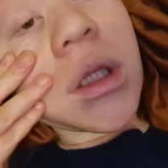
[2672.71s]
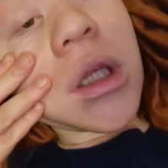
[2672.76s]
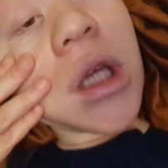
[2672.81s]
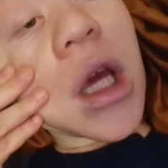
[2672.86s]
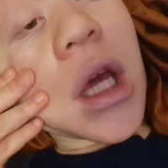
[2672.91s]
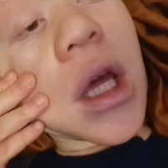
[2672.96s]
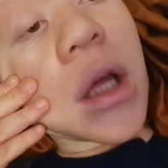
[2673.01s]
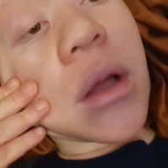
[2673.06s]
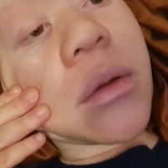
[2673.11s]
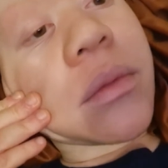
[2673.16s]

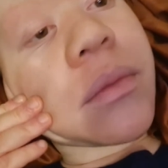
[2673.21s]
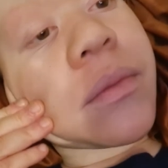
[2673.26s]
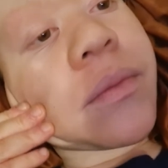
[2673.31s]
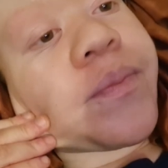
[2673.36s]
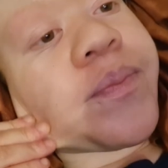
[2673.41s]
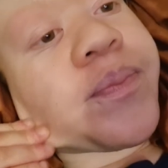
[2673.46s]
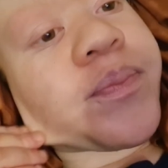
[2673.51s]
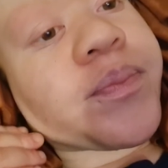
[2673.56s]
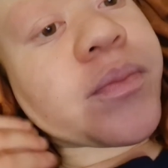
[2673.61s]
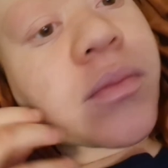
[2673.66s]
Yeah.
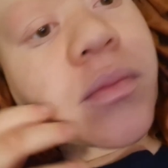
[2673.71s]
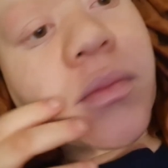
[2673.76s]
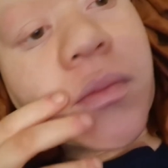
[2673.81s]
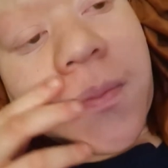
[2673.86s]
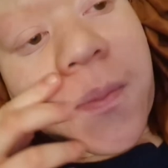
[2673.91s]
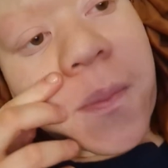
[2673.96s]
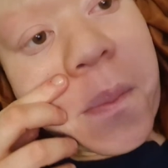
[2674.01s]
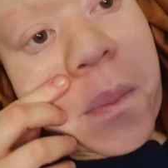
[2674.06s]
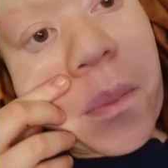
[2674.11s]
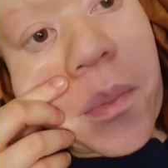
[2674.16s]

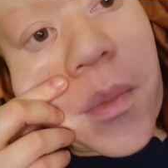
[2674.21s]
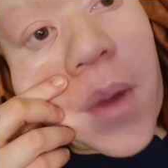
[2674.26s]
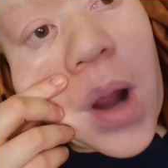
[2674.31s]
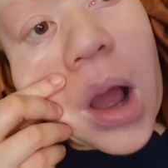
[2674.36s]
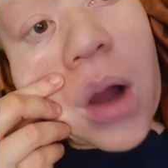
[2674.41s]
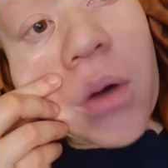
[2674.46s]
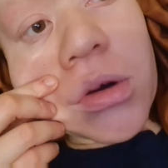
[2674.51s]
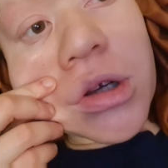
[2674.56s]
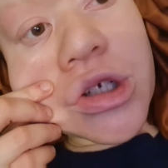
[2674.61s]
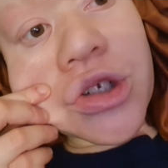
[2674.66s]

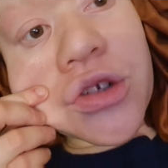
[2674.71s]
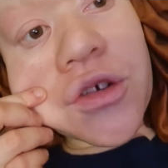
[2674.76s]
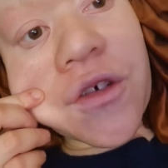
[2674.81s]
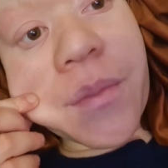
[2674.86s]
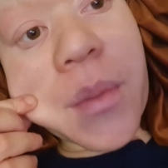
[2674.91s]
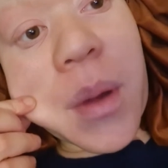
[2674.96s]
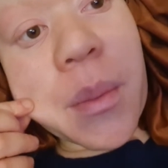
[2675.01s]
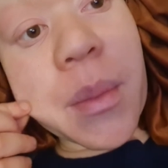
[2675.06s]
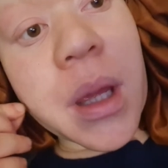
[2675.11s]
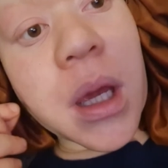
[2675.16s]
I washed
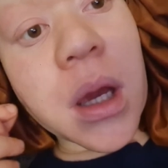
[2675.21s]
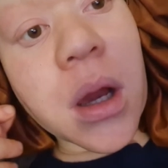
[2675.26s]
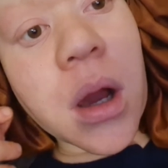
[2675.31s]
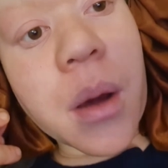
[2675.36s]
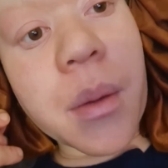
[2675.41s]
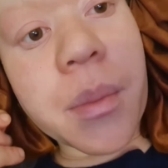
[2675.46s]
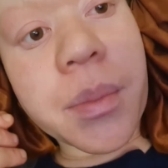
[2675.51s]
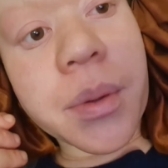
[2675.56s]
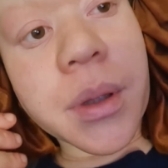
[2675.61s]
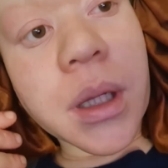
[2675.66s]
off my
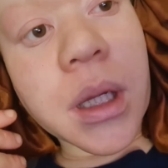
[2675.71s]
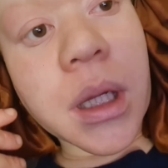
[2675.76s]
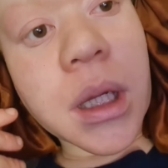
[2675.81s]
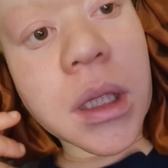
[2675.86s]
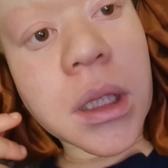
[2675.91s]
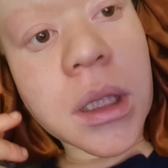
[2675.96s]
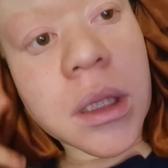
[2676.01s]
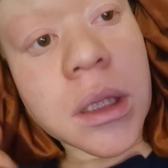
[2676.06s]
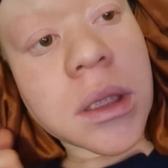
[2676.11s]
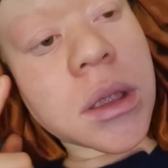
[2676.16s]
makeup
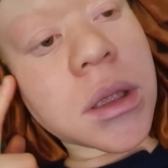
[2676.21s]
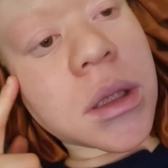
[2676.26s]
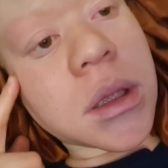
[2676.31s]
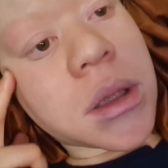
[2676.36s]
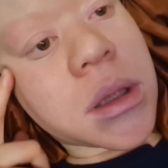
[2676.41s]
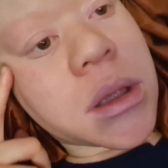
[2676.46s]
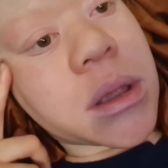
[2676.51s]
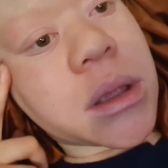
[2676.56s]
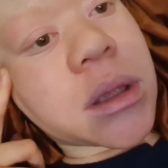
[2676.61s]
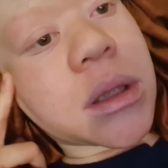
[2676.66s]

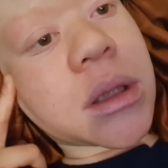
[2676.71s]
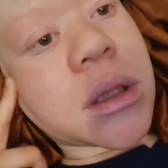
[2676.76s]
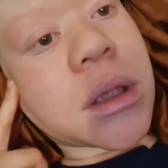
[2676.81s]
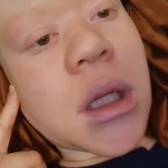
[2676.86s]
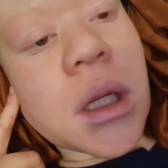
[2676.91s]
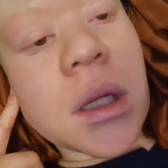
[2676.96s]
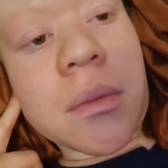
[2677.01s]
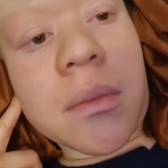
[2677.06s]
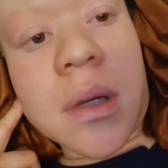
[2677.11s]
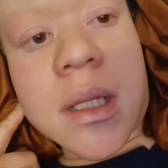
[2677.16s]

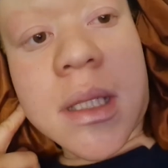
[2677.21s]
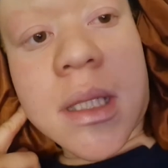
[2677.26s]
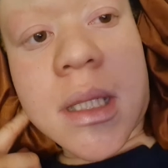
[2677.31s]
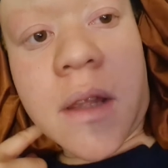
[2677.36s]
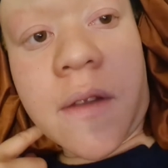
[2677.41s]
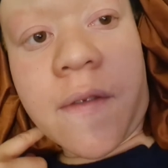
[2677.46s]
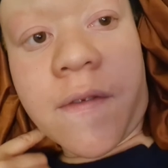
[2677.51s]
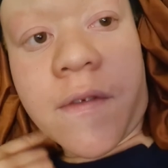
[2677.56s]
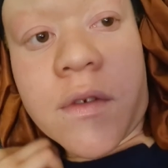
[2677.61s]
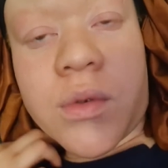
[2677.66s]
and my
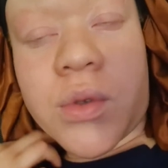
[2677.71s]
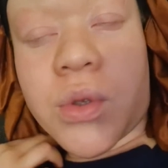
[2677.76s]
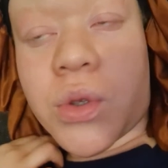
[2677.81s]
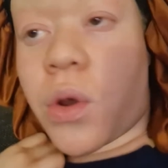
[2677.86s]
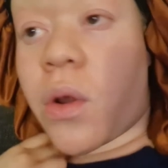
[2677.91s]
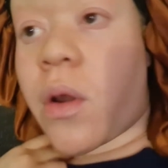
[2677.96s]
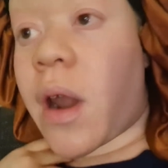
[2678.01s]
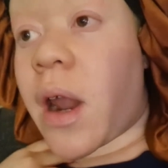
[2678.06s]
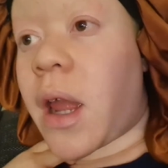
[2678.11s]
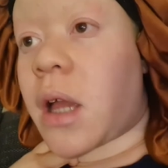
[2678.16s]
skin
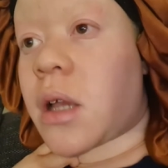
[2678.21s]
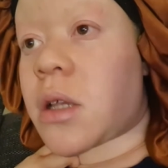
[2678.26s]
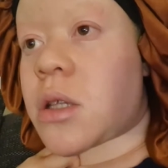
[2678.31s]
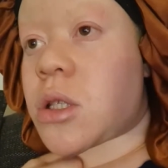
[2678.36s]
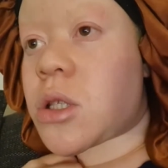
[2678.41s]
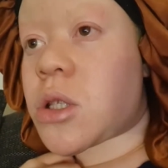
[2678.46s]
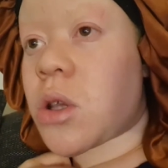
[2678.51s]
feels alright.